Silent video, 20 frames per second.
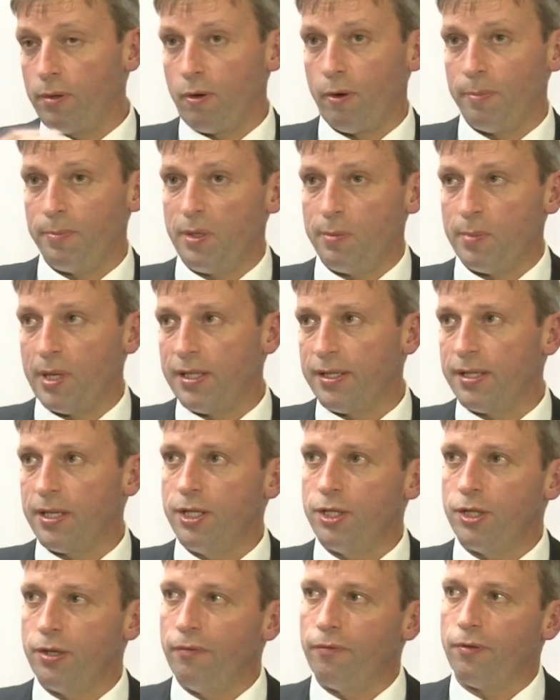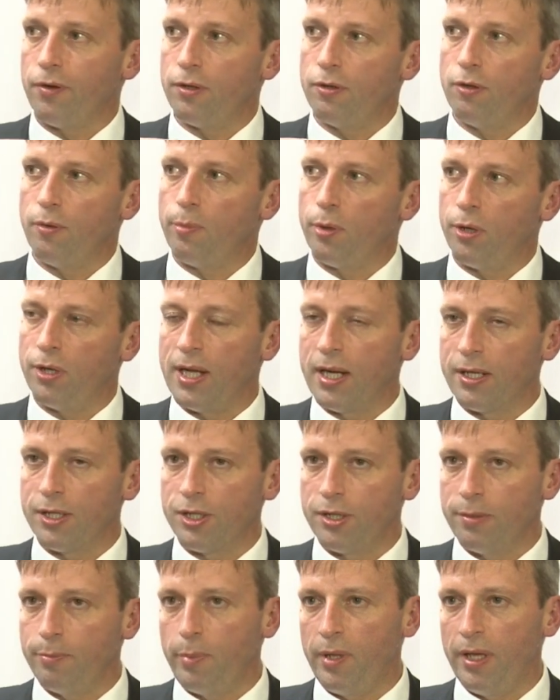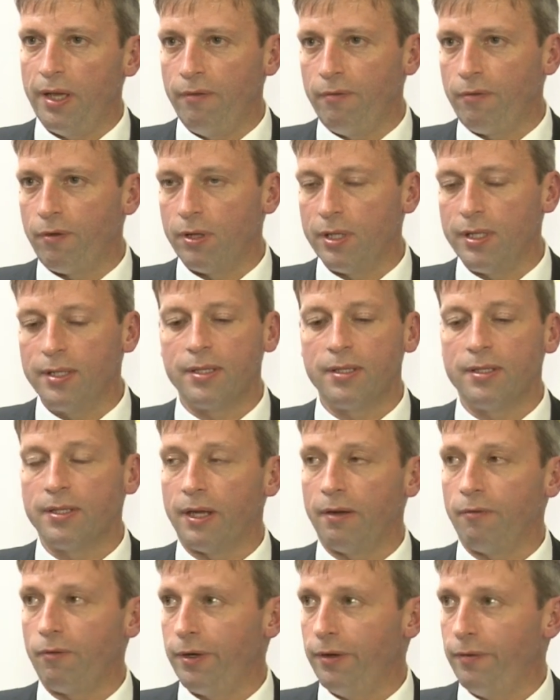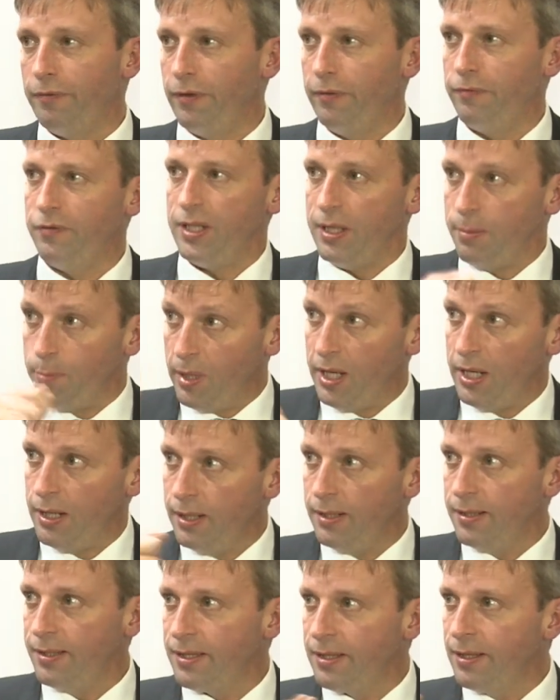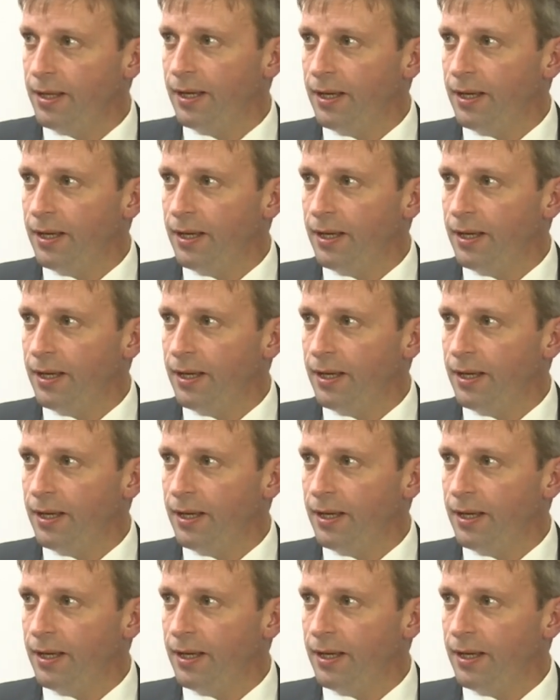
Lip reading: optimization for your production plan, for instance, every 15 minutes,